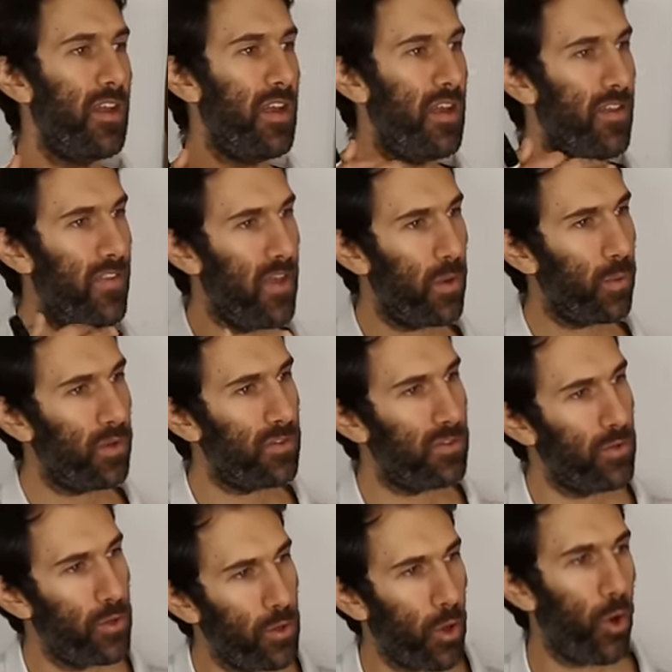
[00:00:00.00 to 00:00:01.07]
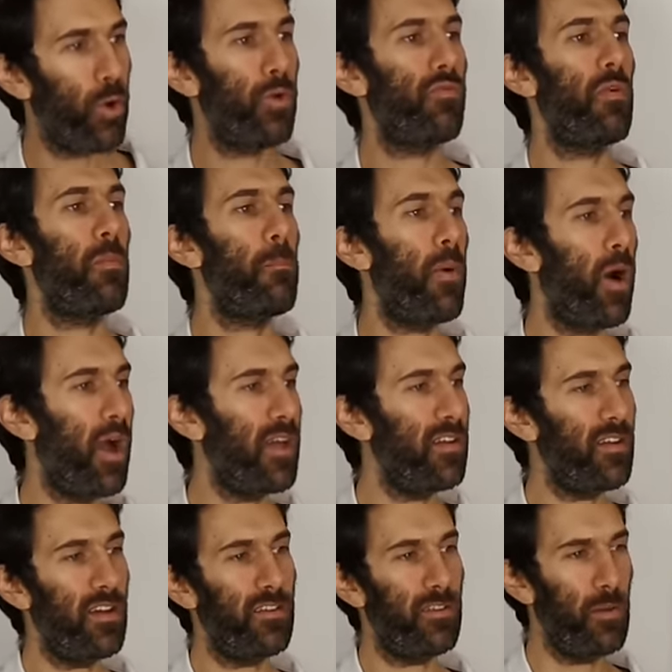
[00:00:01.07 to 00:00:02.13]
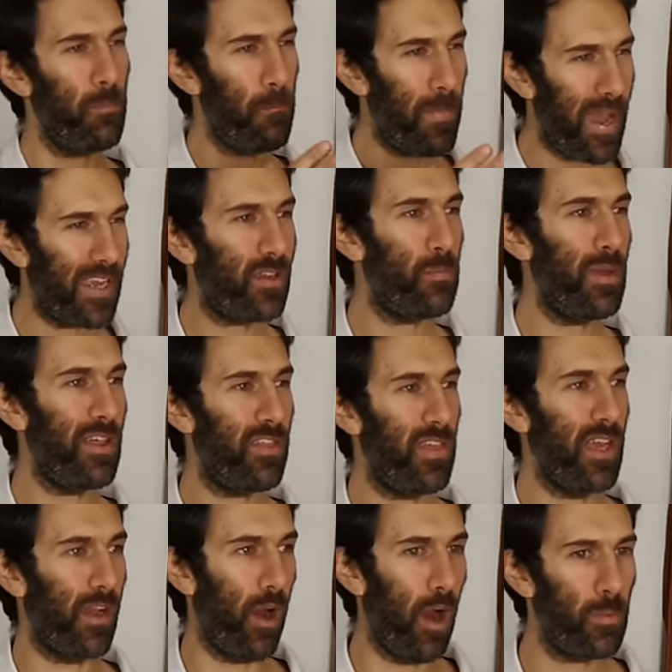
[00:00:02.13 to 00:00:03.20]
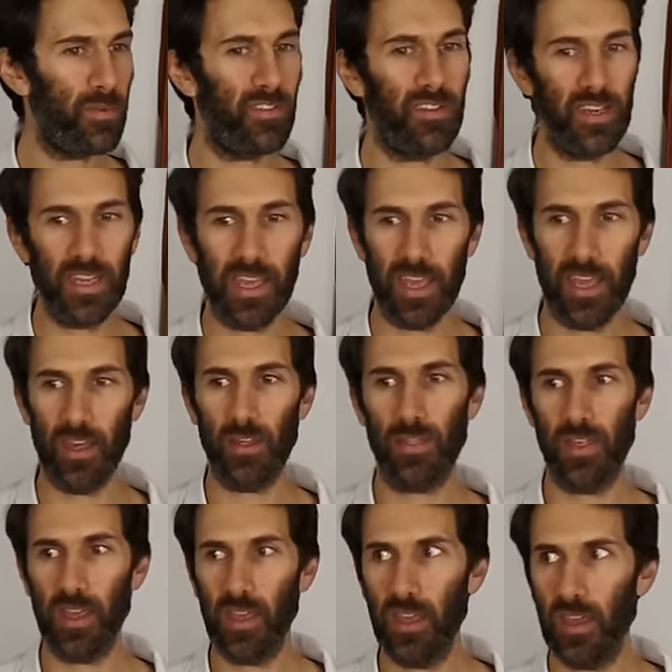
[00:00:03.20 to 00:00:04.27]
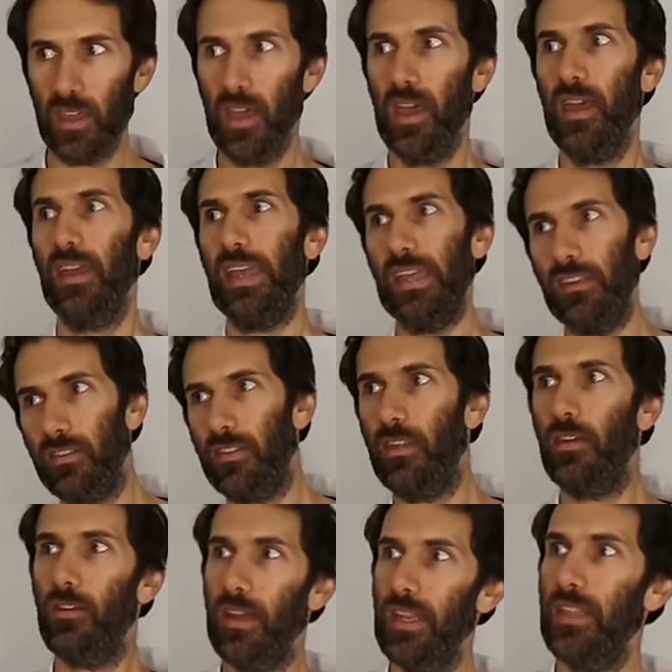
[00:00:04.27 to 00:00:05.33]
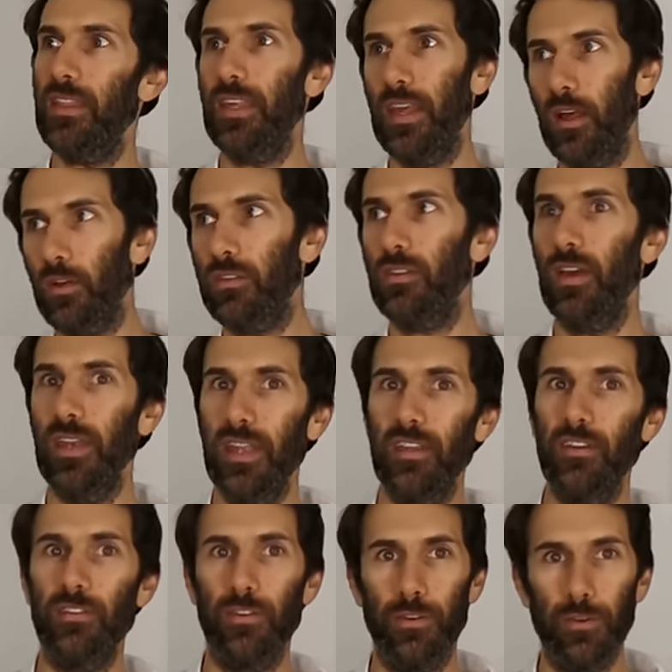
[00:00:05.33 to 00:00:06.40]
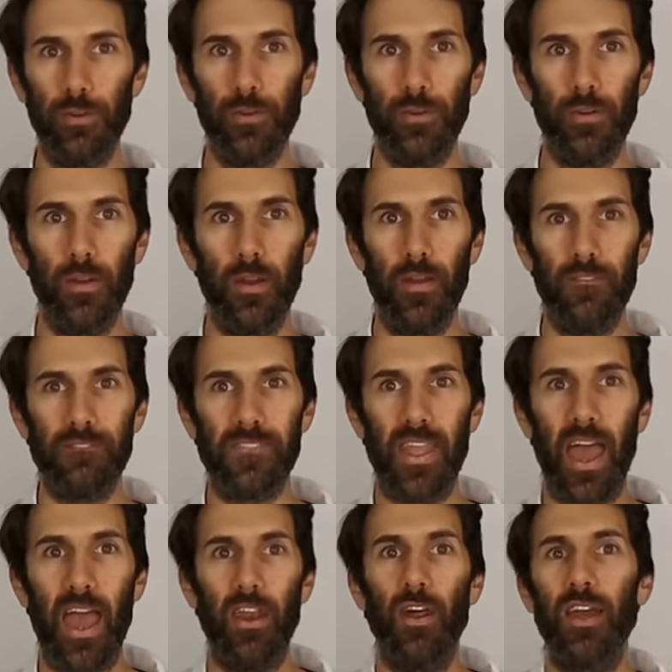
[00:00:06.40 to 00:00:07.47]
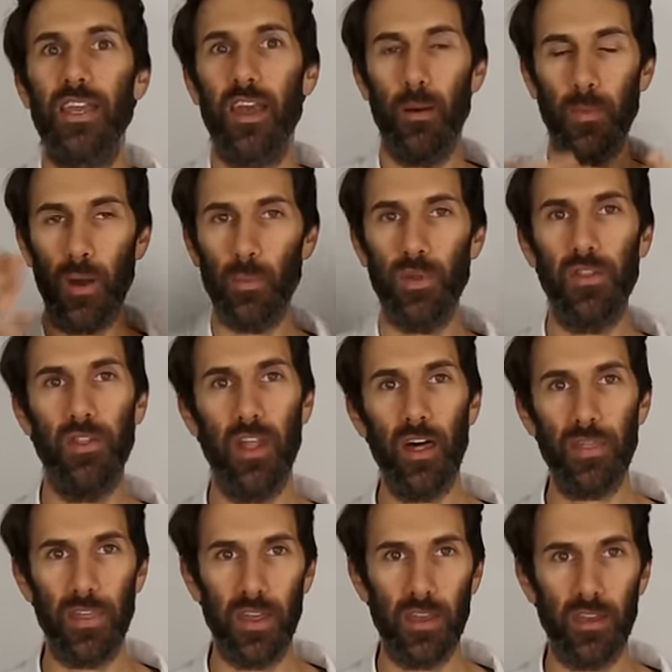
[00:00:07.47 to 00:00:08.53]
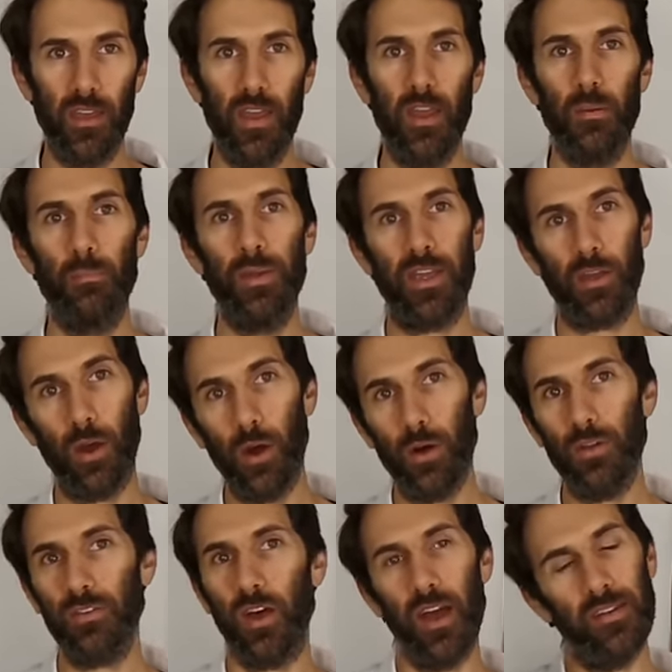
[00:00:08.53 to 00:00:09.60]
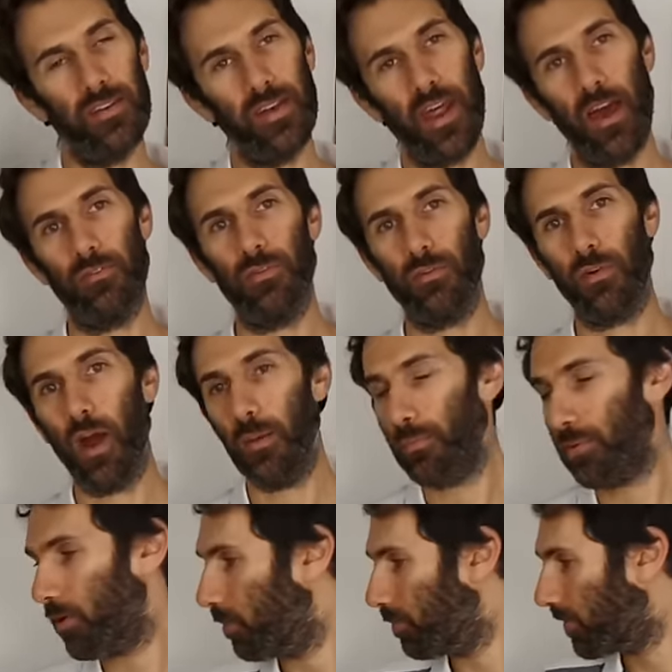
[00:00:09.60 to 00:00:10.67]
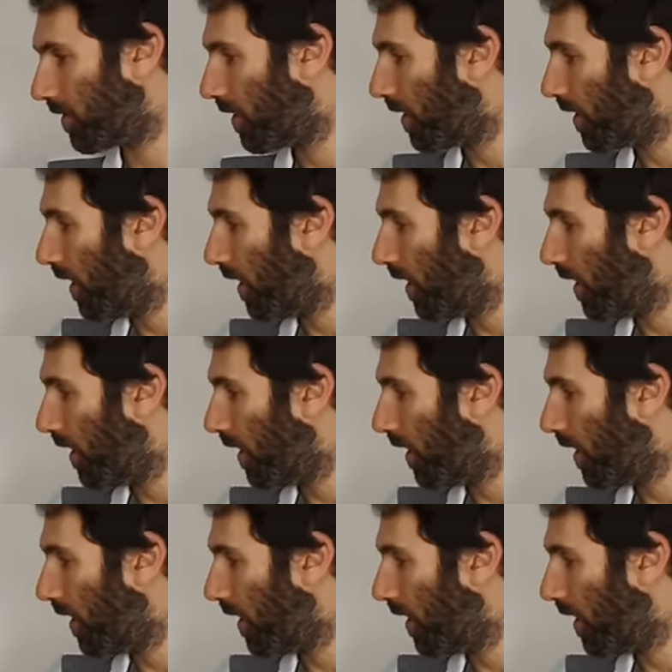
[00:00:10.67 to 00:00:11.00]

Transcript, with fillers: there was no reminder to make me think. I'm sitting here thinking, is there anything else I need to do? And I come up with nothing because I didn't have the right prompt.